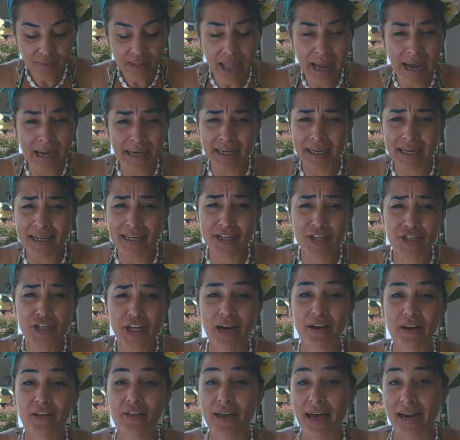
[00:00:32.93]
and kind of
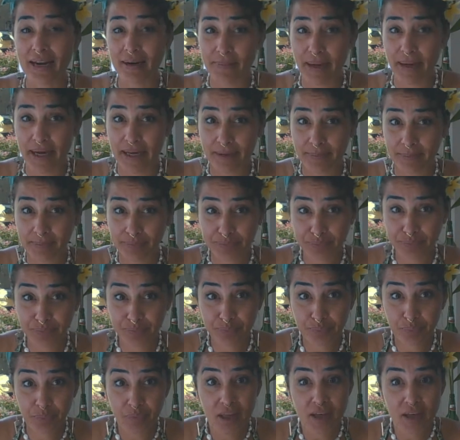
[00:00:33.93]
channel that a bit.
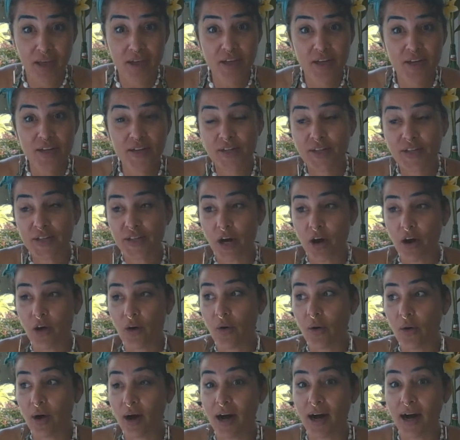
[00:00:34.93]

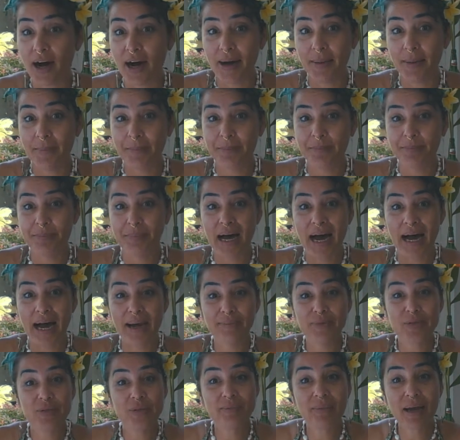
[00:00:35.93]
So
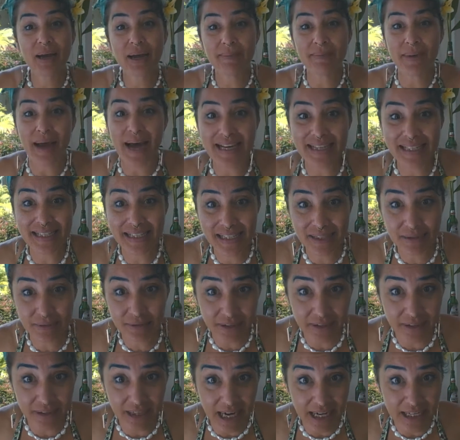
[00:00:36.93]
I'm doing my best,
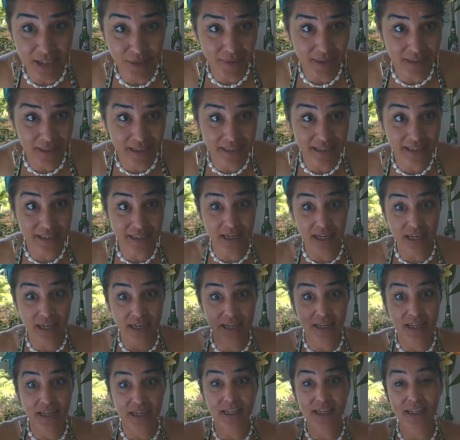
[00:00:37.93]
you guys, with this
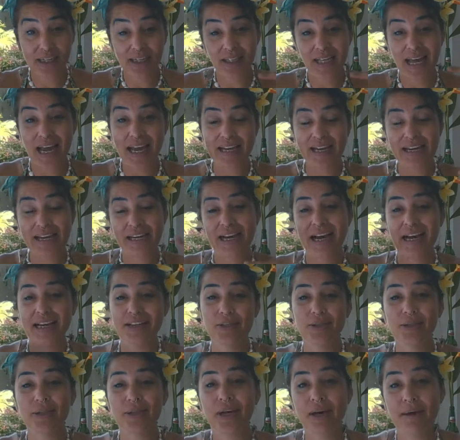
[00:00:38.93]
lighting. I
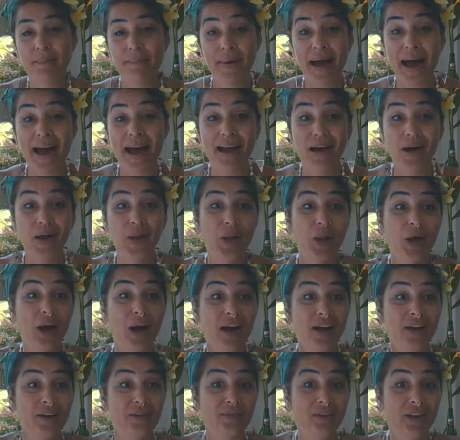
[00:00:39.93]
do combat a
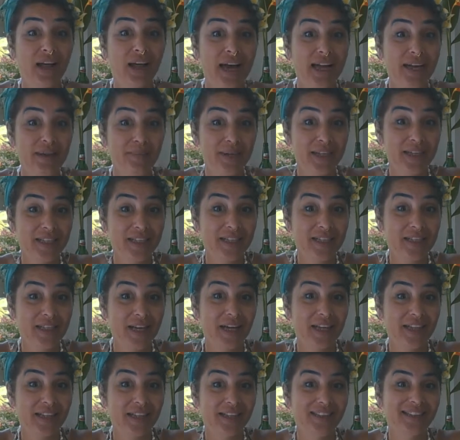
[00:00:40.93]
lot of light because
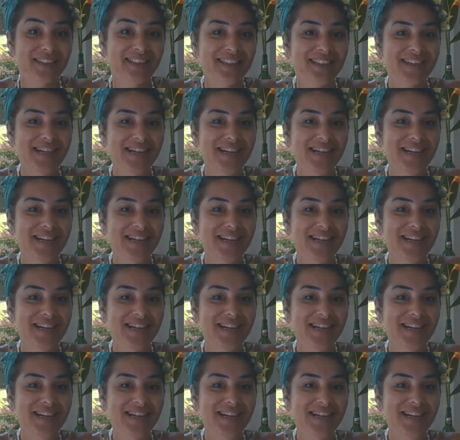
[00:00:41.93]
I